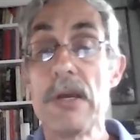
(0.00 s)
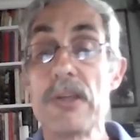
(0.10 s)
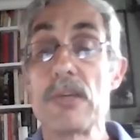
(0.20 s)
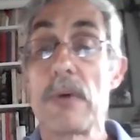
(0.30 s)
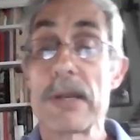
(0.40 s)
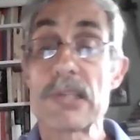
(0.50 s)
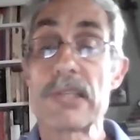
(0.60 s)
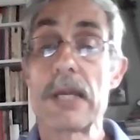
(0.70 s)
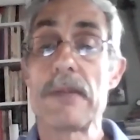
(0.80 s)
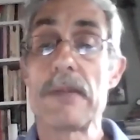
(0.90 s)
To what
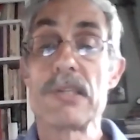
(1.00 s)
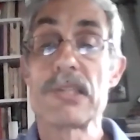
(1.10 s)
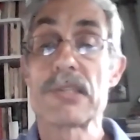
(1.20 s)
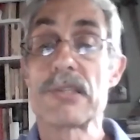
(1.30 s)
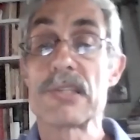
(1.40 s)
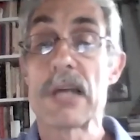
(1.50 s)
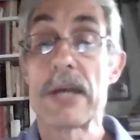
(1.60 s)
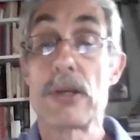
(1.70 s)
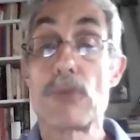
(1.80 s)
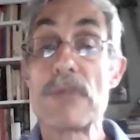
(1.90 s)
extent is this
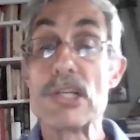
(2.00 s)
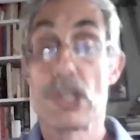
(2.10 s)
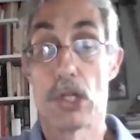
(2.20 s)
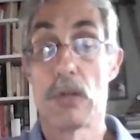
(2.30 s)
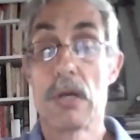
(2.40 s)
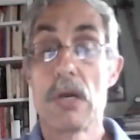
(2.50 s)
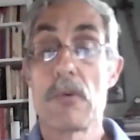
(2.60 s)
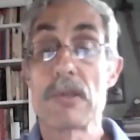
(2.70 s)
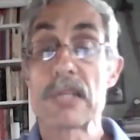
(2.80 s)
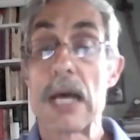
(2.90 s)
design original?
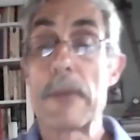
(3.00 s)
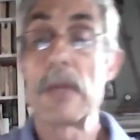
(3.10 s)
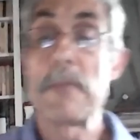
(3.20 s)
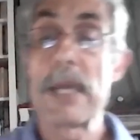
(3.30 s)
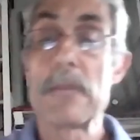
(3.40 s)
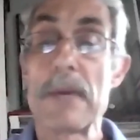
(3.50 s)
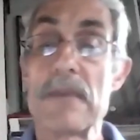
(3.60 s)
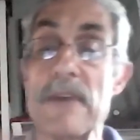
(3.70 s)
Was comment made about